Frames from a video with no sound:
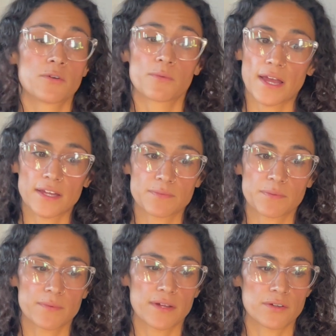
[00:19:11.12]
We had to
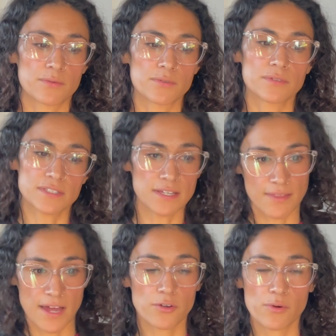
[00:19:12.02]
play by their rules in
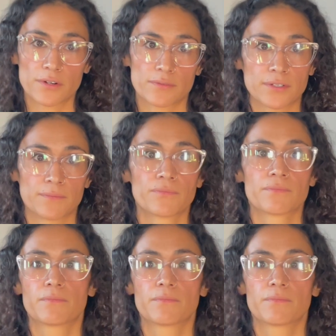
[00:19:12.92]
that courtroom,